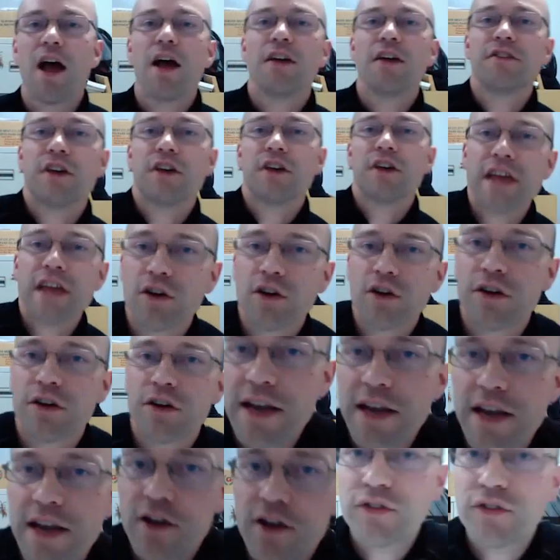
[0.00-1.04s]
So they're
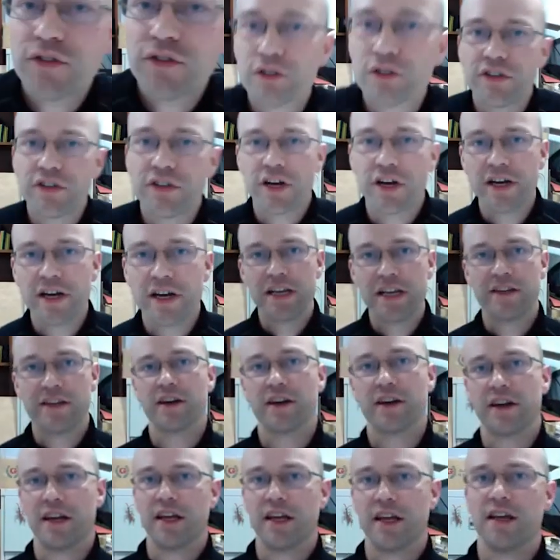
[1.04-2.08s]
not all
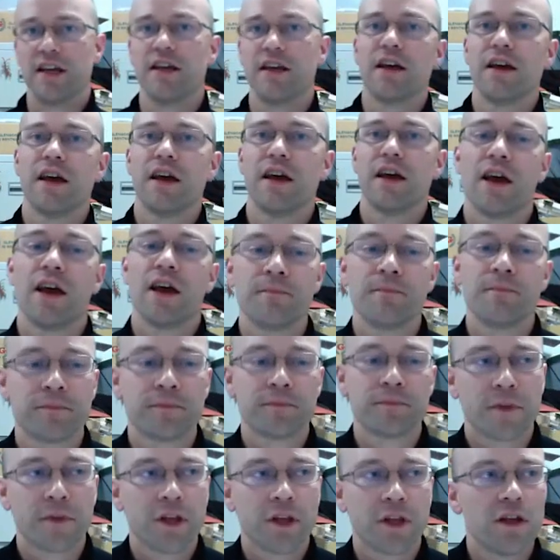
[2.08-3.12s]
tiny.
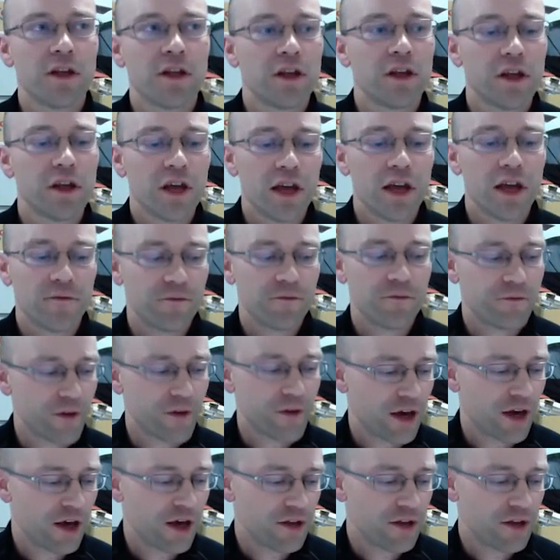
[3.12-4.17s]
If
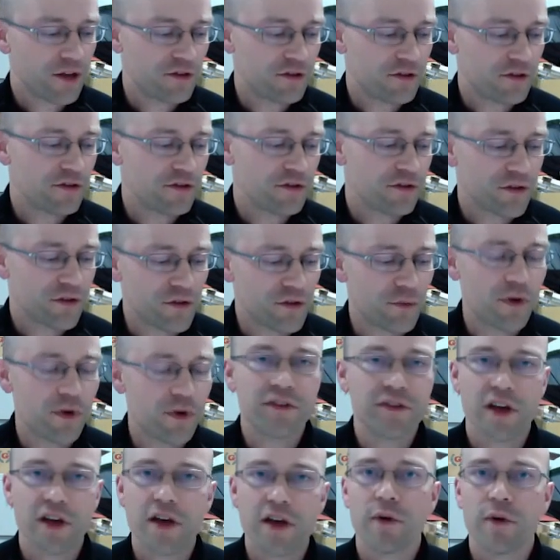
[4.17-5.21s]
the
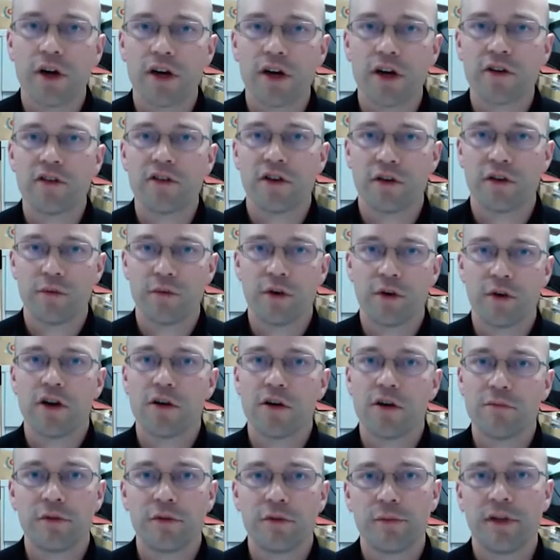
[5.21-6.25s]
ones I worked on were
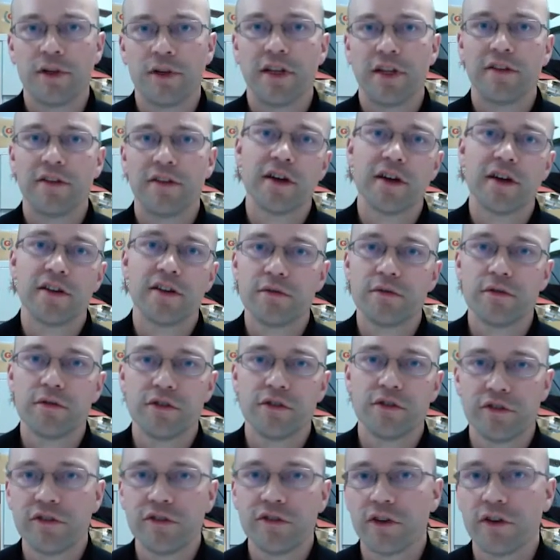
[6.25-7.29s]
comparable in size to a
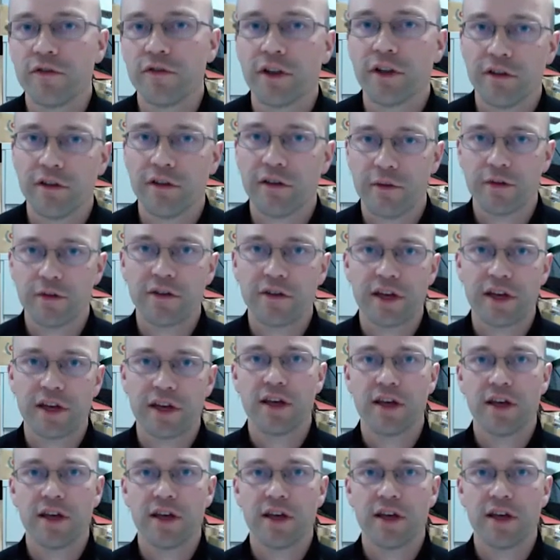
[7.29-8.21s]
Drosophila, I would say,